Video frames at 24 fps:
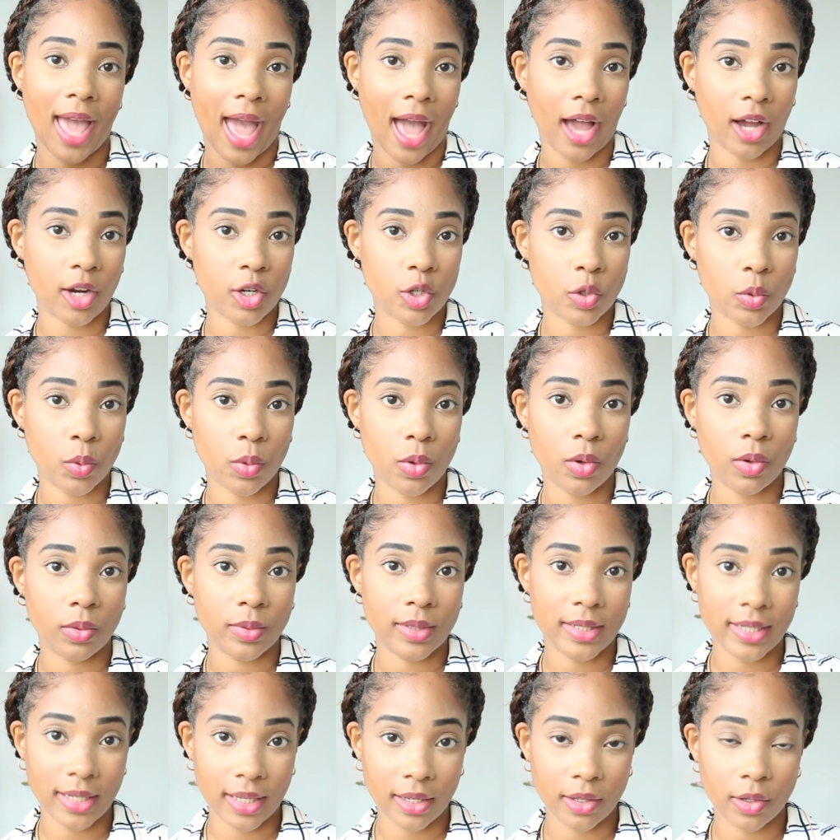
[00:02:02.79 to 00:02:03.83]
actual
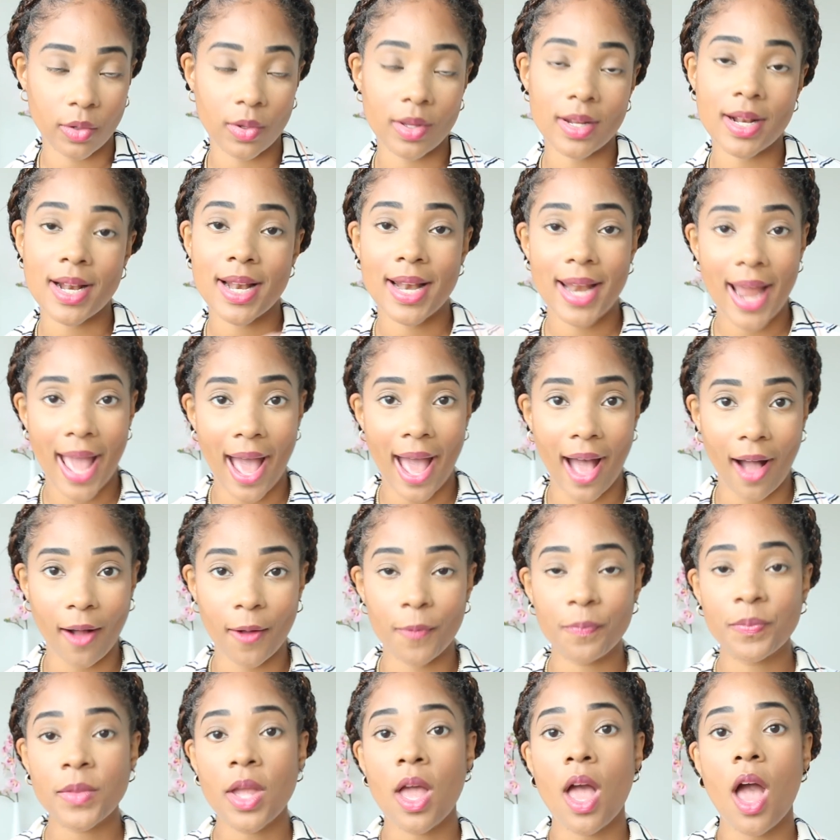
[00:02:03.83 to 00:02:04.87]
deal. Now,
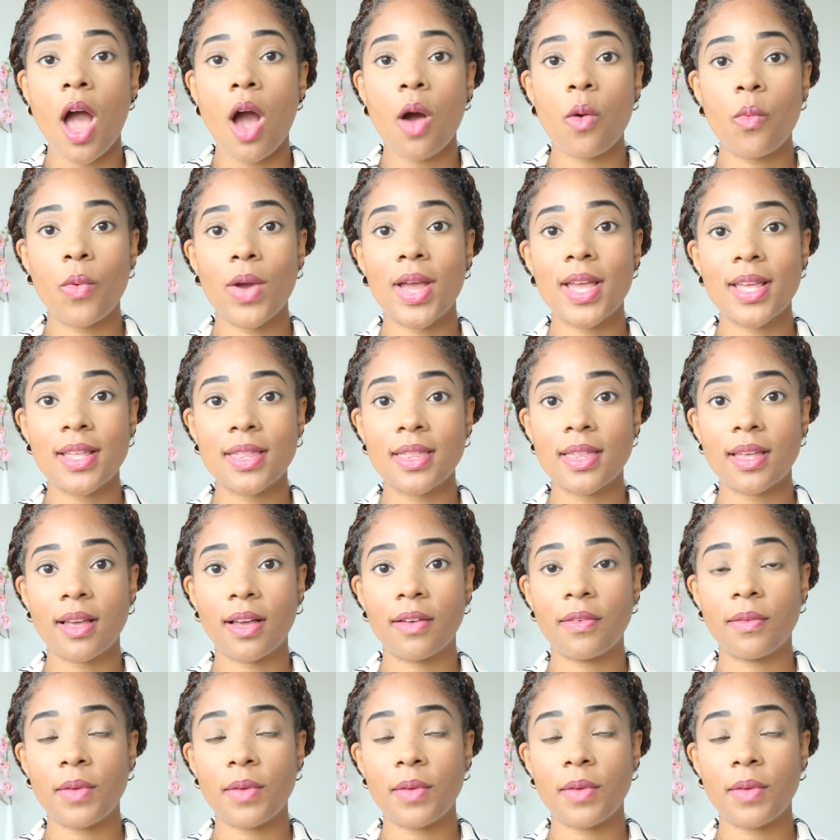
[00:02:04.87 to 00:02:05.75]
with